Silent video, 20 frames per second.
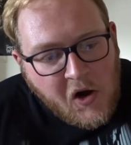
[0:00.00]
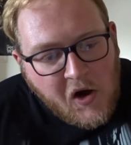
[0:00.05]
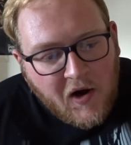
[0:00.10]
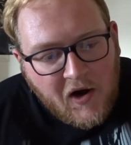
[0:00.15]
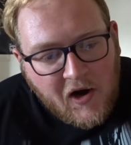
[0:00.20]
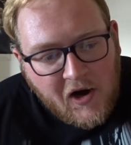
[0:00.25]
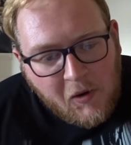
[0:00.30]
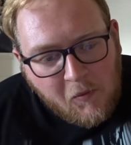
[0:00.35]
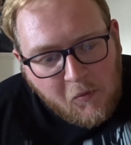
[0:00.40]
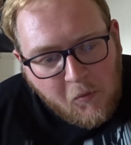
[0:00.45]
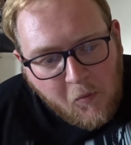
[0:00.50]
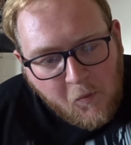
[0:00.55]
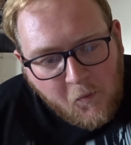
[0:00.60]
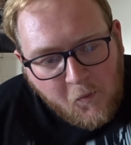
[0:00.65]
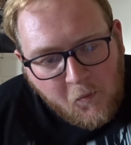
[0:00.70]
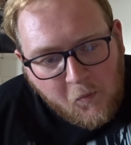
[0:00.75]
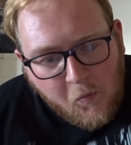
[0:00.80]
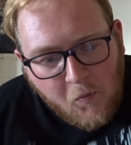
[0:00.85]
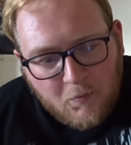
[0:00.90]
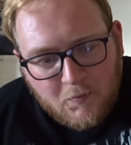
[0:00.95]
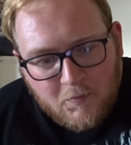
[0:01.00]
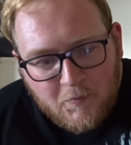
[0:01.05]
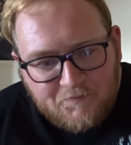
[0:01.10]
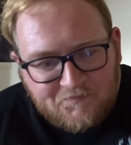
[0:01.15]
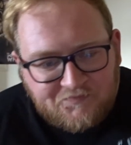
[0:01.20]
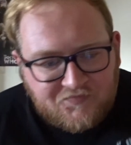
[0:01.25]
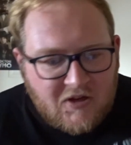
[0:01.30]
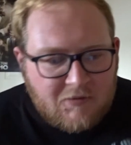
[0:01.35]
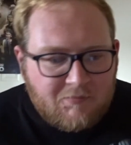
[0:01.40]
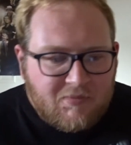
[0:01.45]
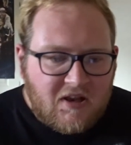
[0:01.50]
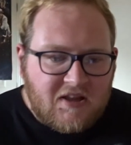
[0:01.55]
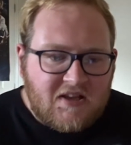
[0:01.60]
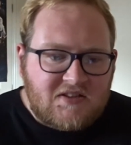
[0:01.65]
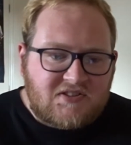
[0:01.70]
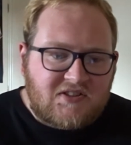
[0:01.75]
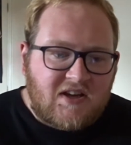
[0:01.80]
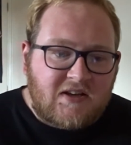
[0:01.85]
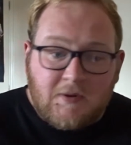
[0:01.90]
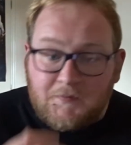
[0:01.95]
But like I
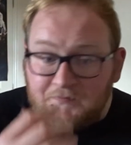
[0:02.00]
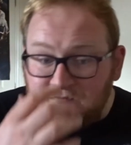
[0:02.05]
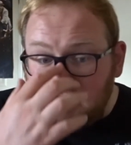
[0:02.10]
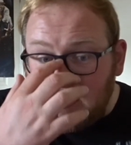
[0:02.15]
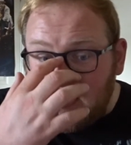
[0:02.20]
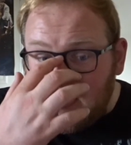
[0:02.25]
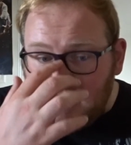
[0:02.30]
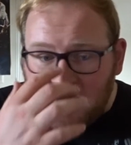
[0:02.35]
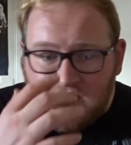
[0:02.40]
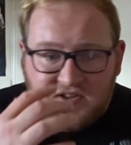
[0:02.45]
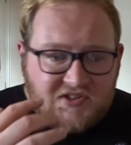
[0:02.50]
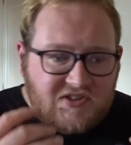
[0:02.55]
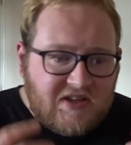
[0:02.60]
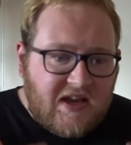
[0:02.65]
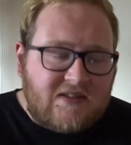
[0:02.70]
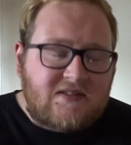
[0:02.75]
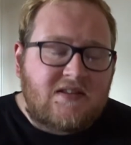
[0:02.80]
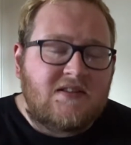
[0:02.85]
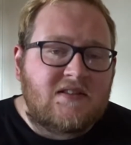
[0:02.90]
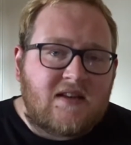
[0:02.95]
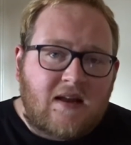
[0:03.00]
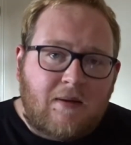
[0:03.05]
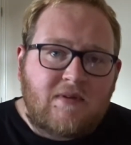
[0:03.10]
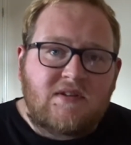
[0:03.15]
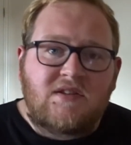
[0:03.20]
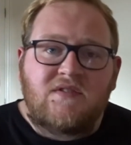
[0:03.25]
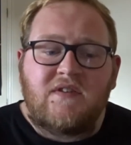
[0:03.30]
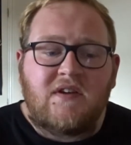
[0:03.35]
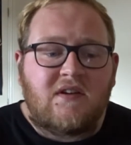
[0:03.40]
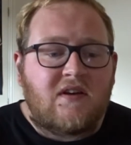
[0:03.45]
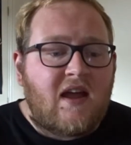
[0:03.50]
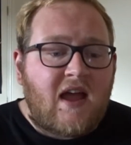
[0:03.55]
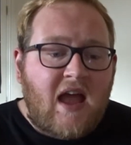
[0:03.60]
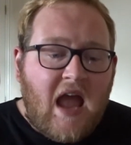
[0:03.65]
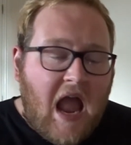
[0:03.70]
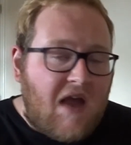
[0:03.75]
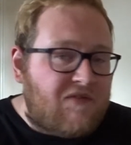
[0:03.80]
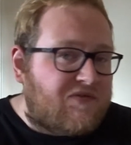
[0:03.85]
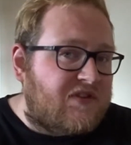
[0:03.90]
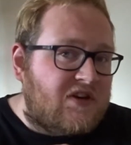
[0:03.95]
said, the settings and atmosphere,
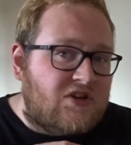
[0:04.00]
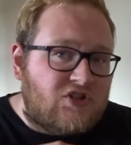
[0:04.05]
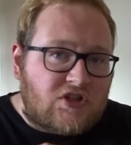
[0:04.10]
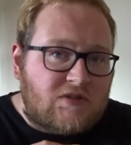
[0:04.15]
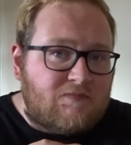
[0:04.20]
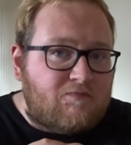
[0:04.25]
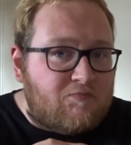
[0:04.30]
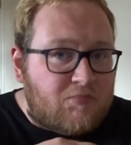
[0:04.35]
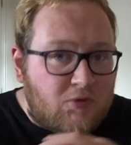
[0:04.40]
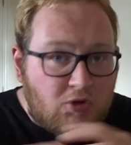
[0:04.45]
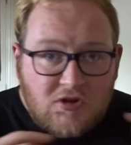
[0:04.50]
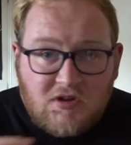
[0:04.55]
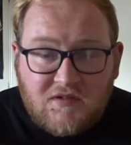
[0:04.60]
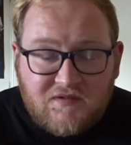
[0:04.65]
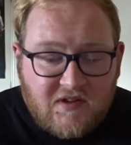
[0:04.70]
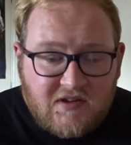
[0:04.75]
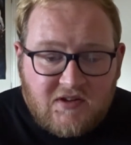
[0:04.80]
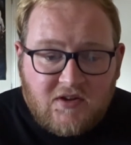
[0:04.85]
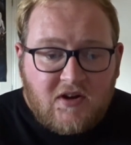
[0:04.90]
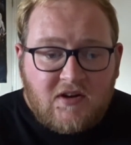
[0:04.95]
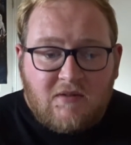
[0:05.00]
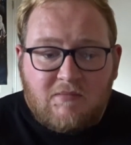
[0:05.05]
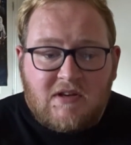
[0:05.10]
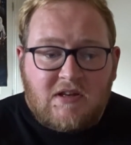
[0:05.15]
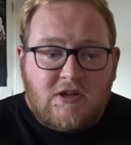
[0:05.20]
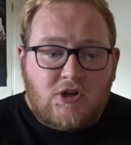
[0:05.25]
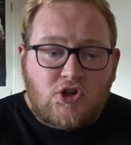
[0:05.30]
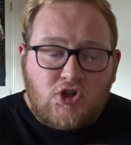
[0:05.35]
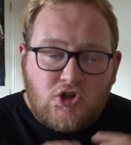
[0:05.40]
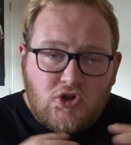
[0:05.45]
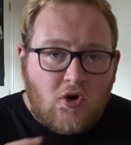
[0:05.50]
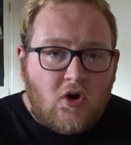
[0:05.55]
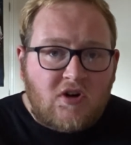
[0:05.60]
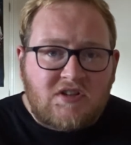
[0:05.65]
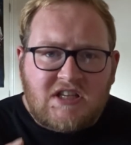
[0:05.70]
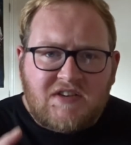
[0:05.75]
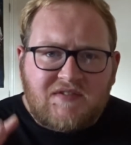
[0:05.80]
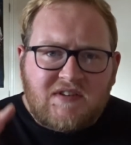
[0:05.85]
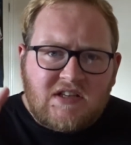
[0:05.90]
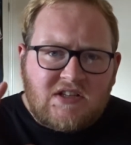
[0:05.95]
everything is just beautifully done. I mean, the
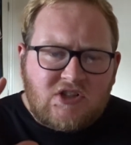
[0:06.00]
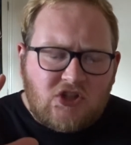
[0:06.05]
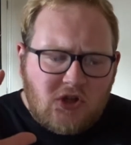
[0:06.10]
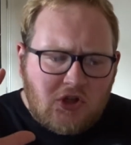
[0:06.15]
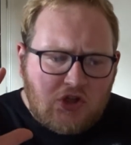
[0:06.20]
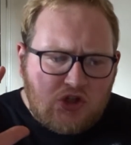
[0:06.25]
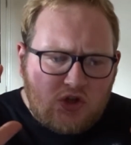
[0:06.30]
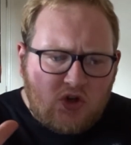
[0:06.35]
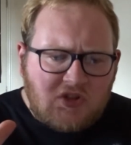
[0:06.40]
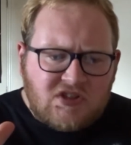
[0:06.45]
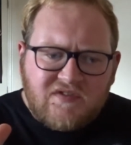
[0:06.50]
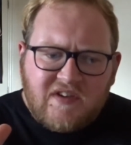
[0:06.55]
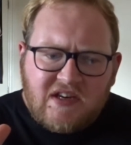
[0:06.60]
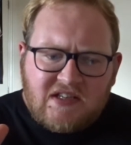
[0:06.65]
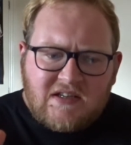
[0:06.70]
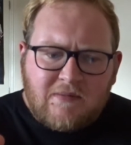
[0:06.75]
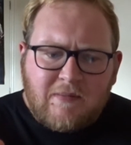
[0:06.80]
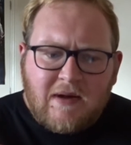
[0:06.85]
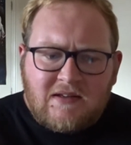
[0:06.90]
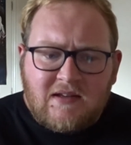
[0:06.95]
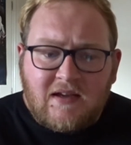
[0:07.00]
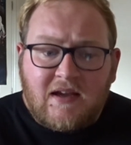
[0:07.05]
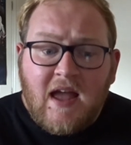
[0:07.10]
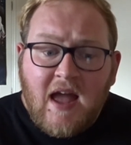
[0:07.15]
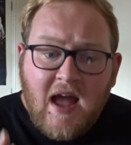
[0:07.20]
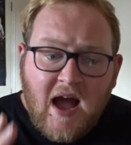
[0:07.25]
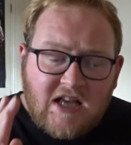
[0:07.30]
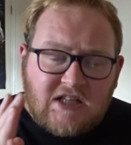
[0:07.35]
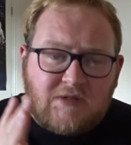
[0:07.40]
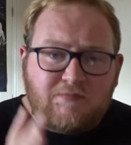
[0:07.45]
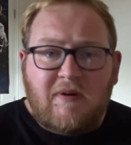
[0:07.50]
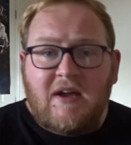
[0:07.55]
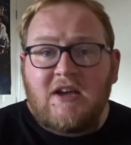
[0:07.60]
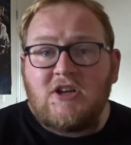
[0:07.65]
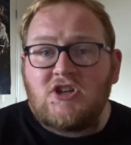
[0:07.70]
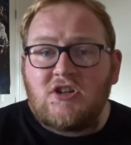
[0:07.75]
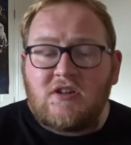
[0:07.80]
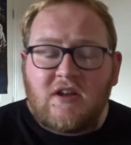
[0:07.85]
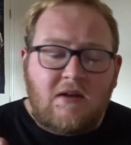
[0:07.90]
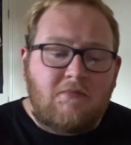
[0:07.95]
shots, even the shots are very cinematic,
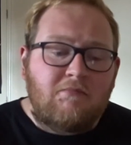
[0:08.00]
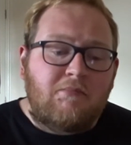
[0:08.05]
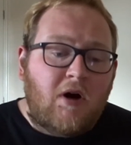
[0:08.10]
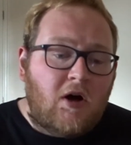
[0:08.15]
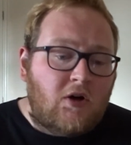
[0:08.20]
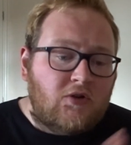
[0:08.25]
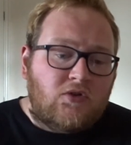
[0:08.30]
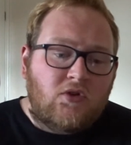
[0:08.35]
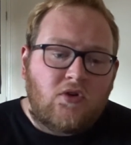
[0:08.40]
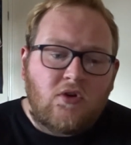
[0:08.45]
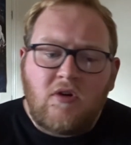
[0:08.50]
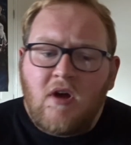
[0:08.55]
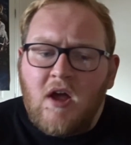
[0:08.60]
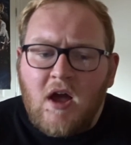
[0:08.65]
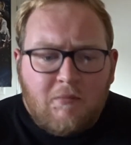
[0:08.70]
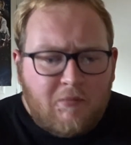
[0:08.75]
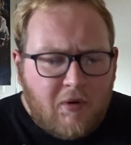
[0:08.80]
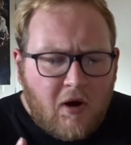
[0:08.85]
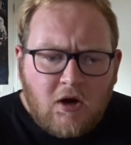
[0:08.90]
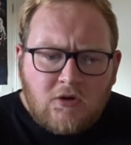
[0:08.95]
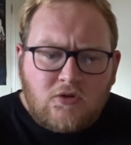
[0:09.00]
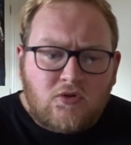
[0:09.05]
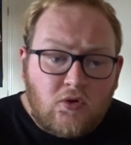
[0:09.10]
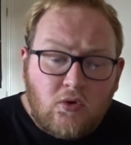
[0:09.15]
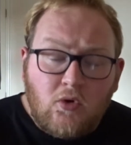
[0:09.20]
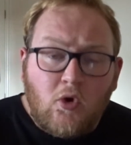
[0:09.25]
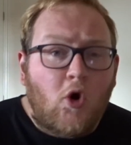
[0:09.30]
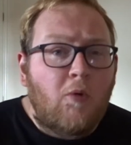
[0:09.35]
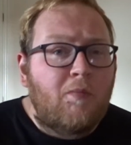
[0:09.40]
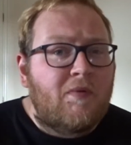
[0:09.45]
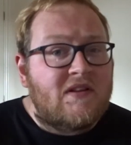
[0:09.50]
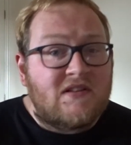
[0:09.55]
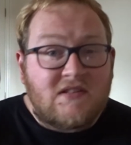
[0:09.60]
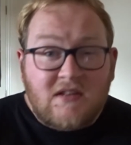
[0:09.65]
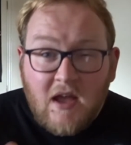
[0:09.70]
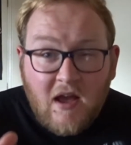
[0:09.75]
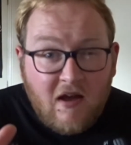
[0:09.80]
especially in part two. Part two opens